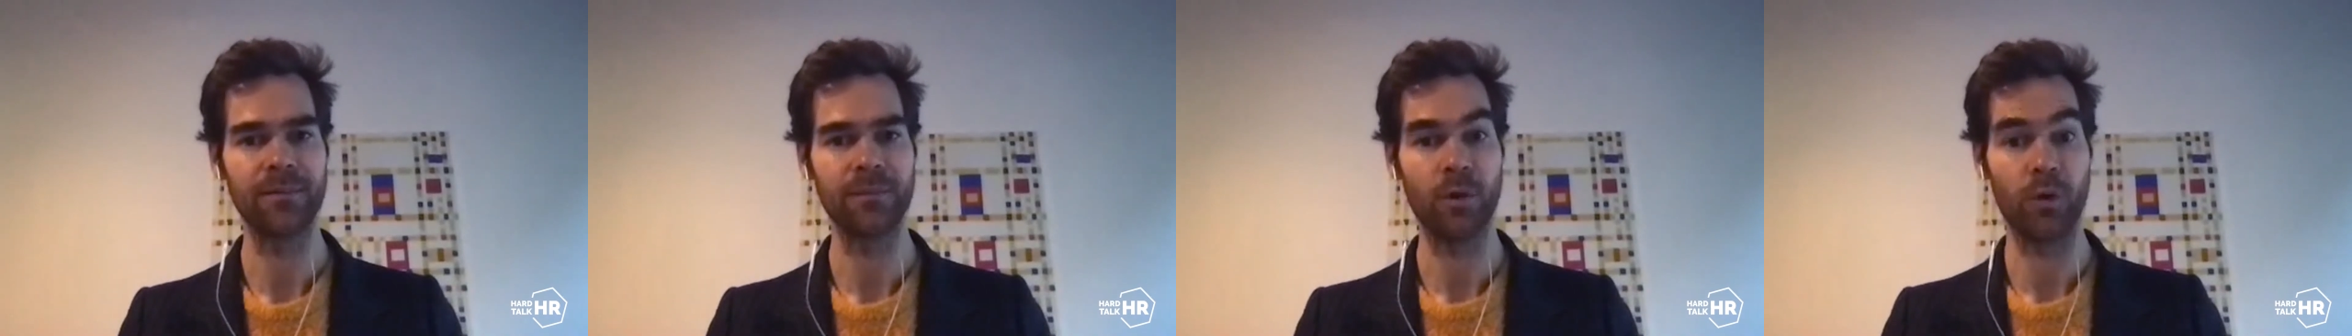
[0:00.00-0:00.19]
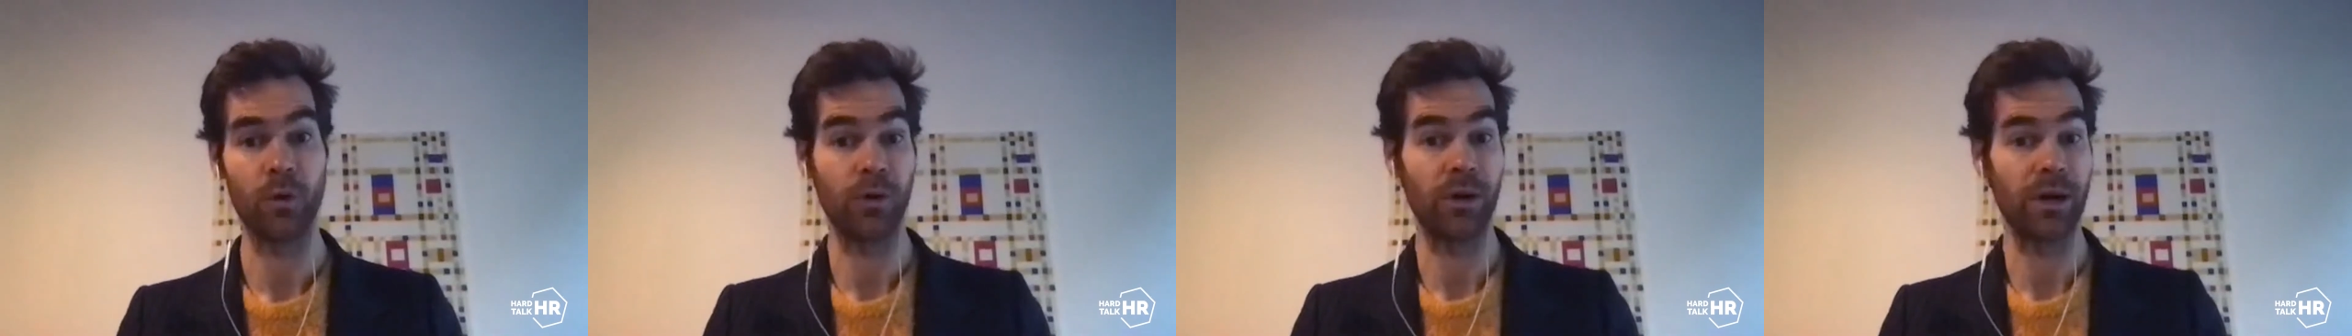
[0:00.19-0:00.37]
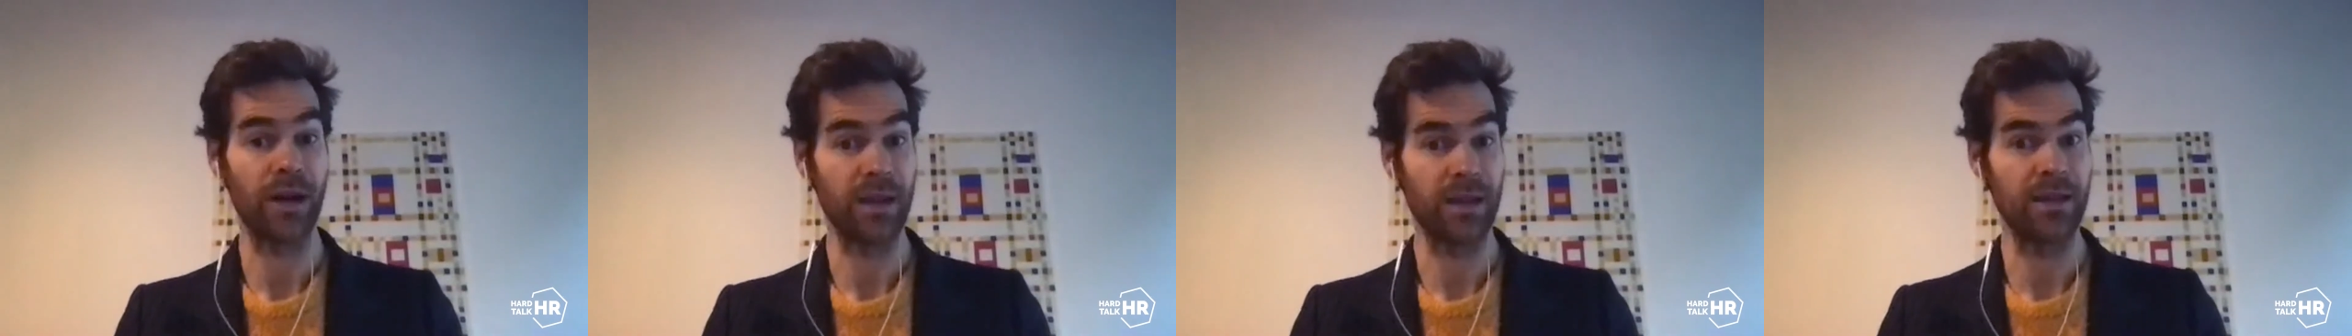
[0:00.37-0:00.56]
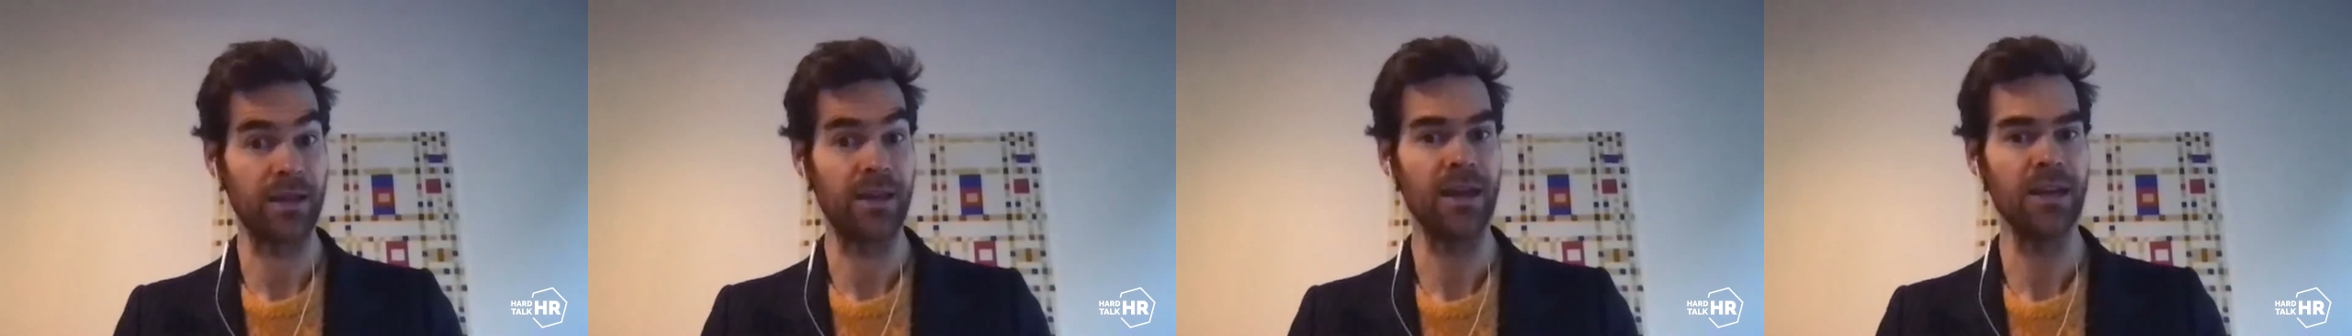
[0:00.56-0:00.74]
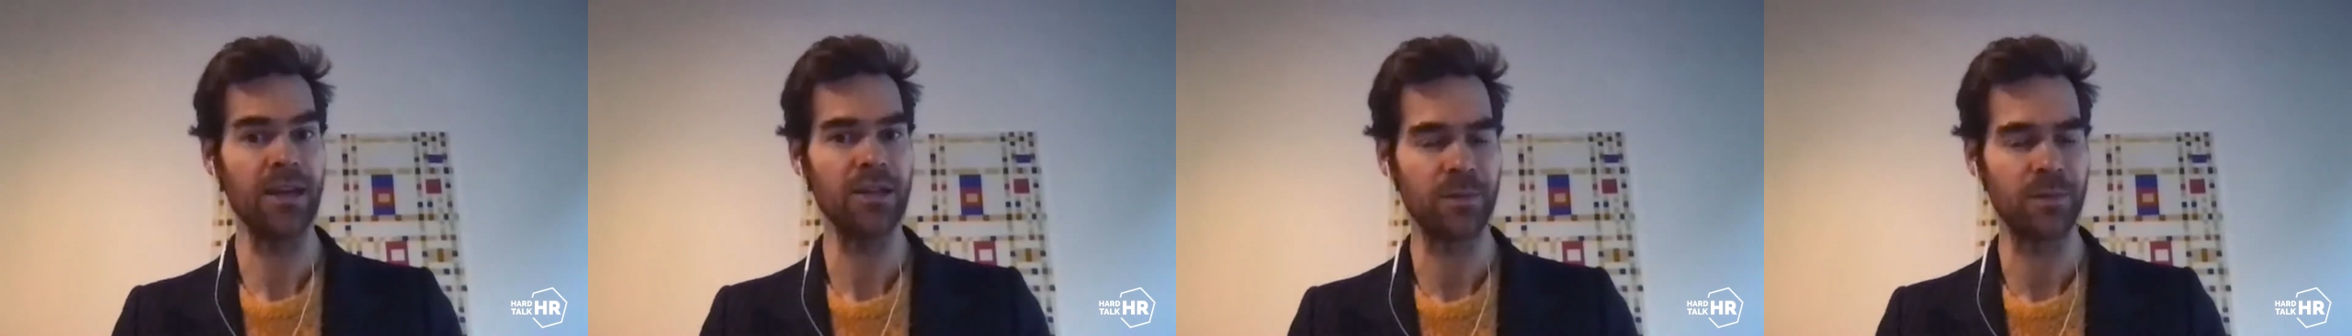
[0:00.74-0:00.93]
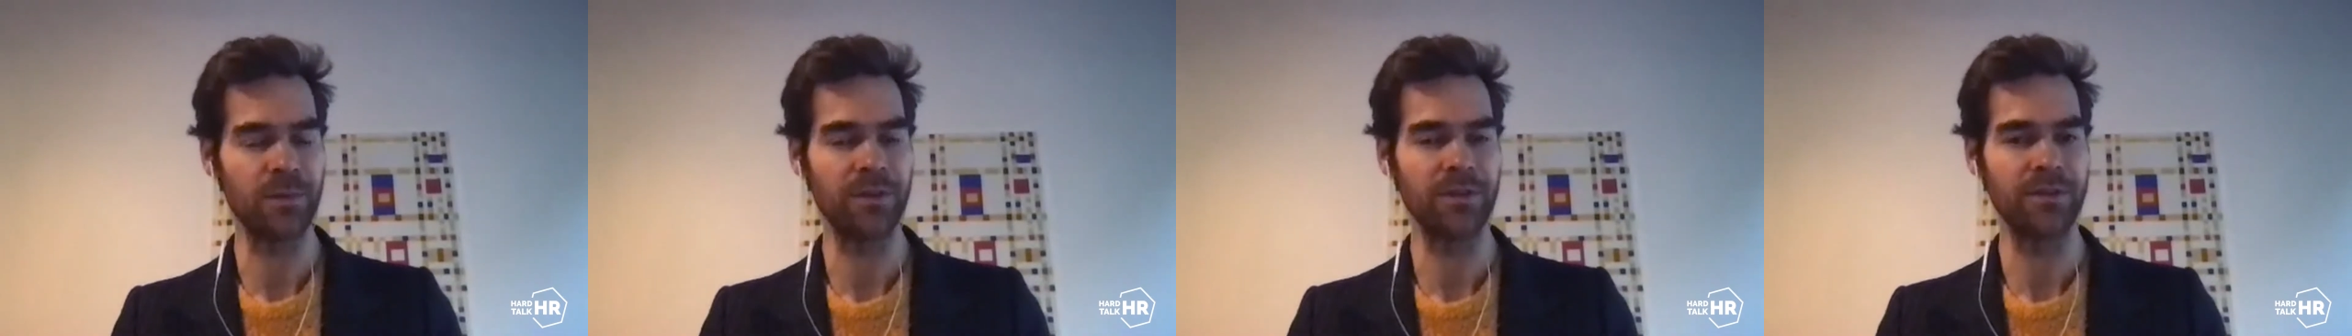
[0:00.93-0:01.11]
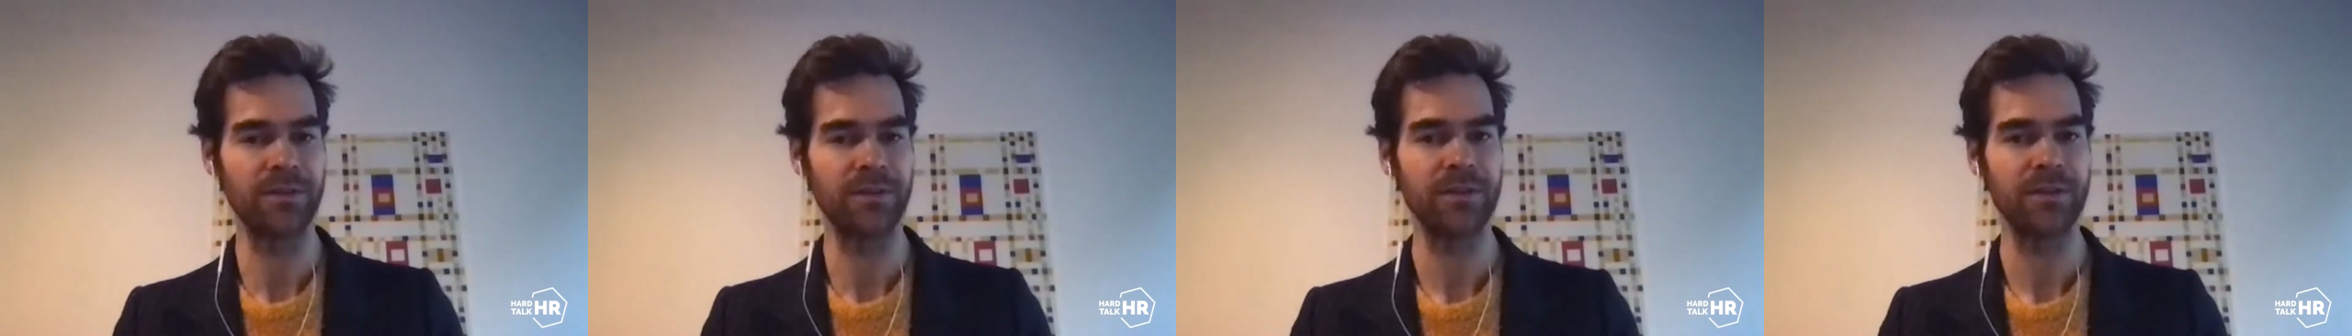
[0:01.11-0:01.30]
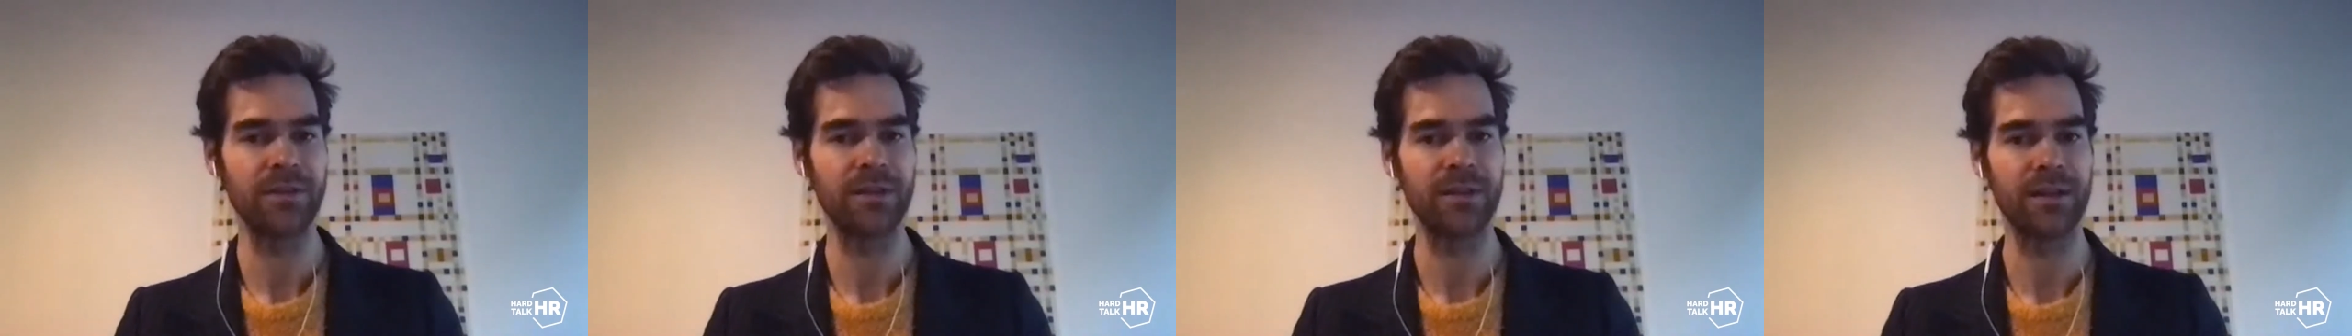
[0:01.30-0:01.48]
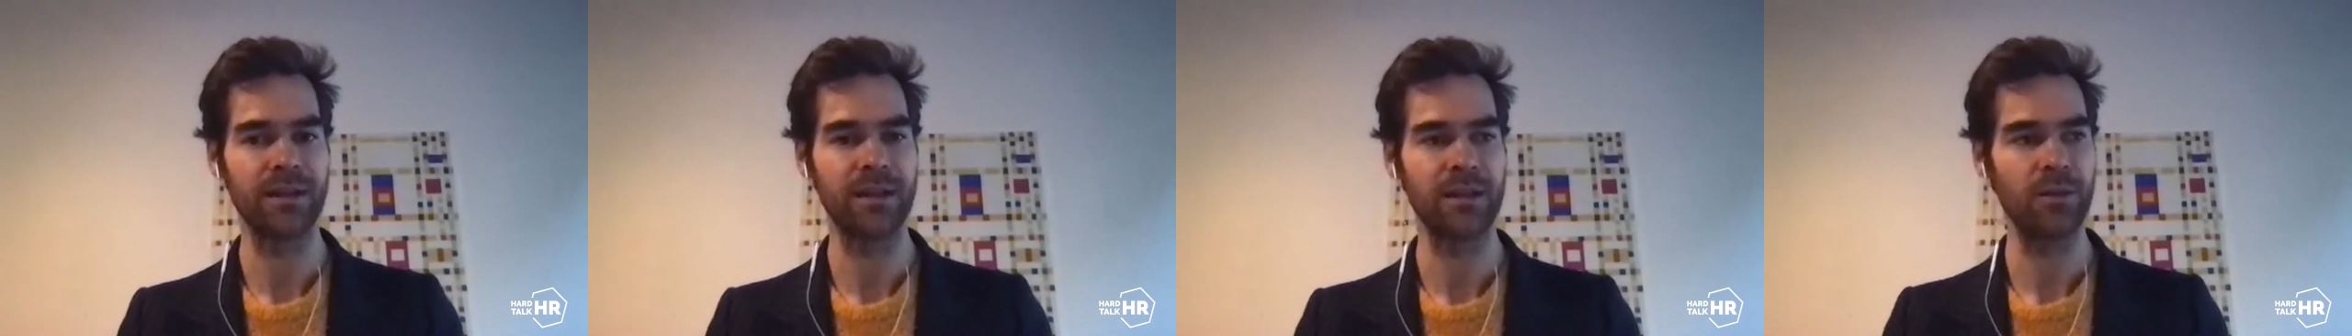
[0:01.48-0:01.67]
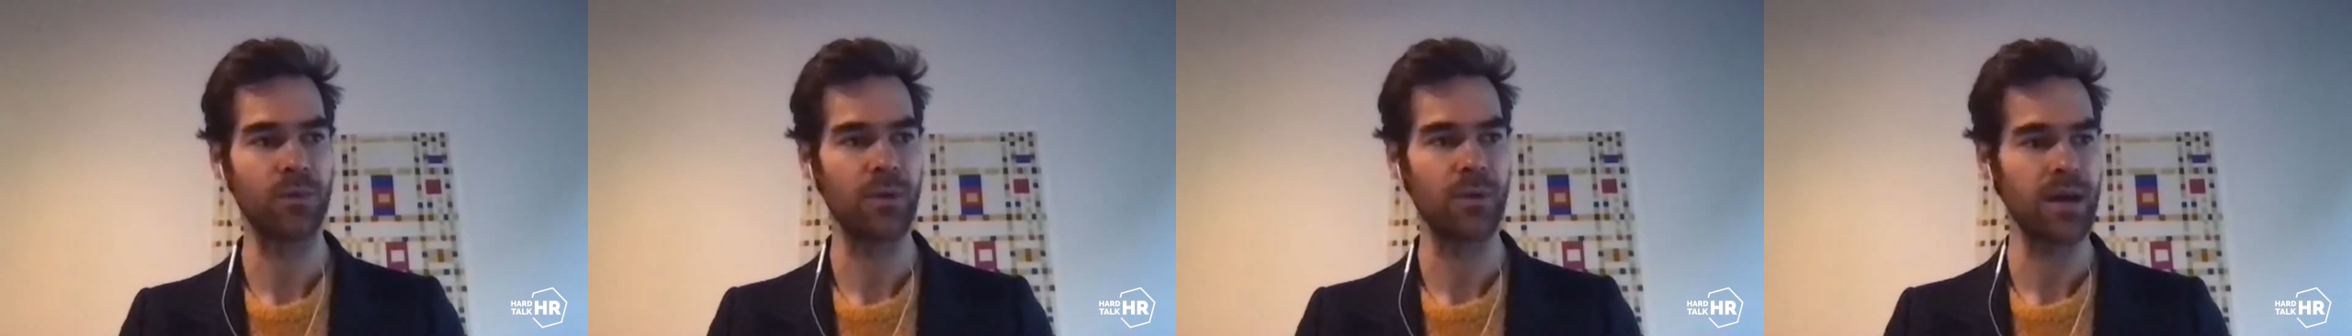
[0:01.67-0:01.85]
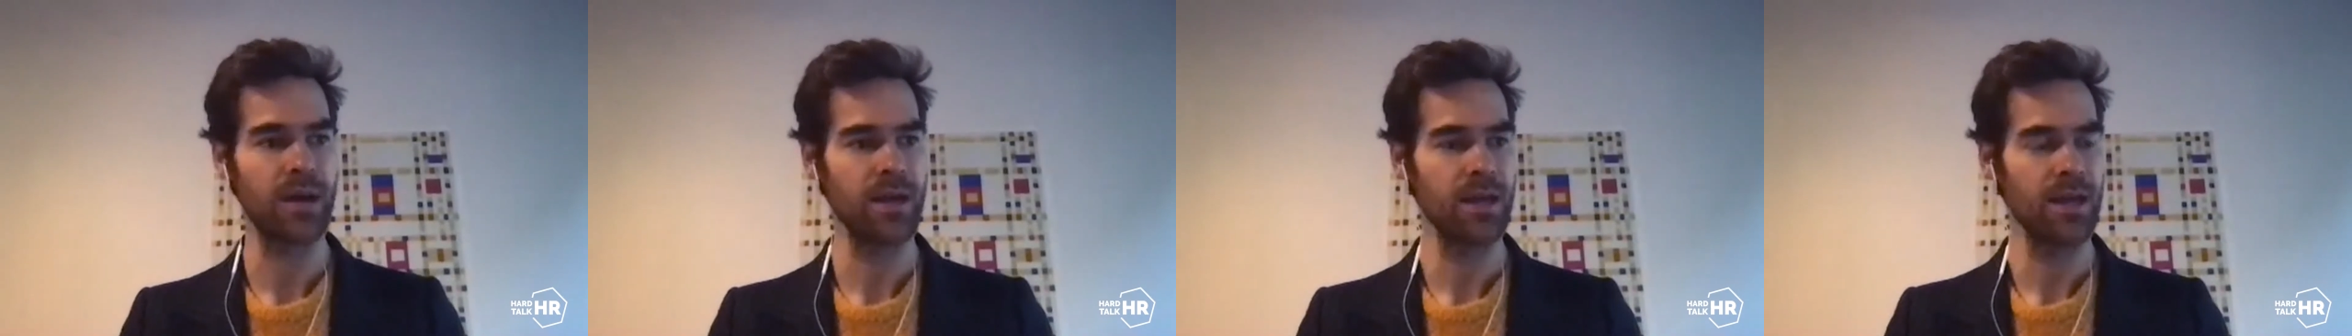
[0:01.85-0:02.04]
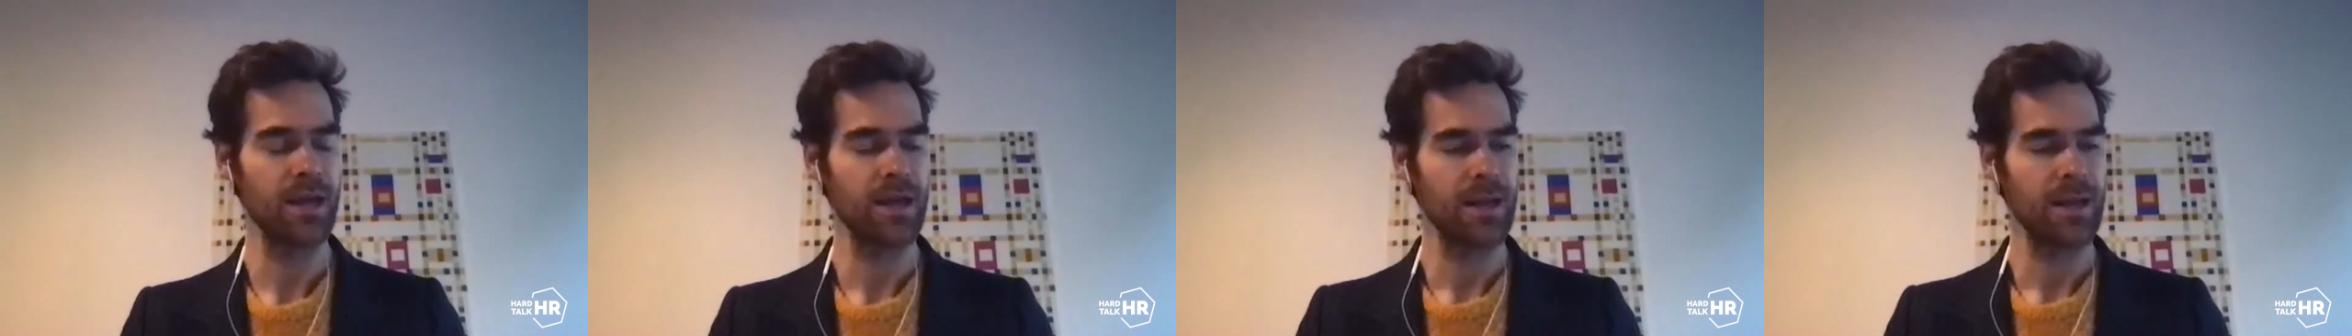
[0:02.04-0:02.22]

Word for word: or engagement in a way.